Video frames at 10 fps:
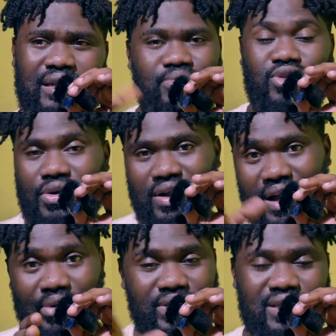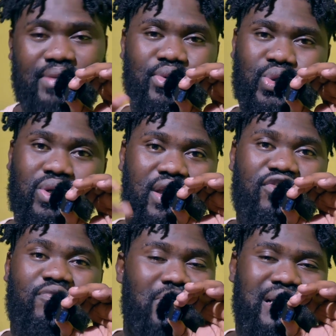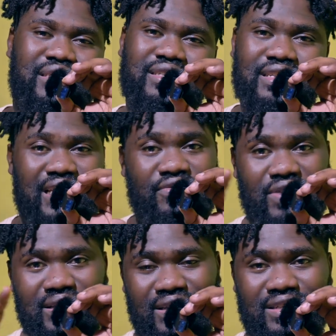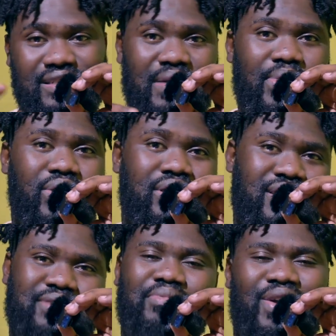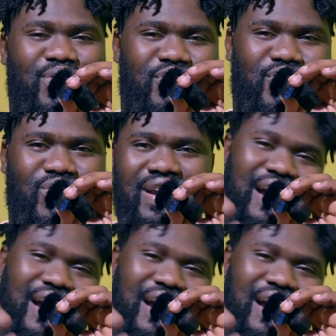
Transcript: I'm sorry I wasn't able to give much disadvantages about this microphone.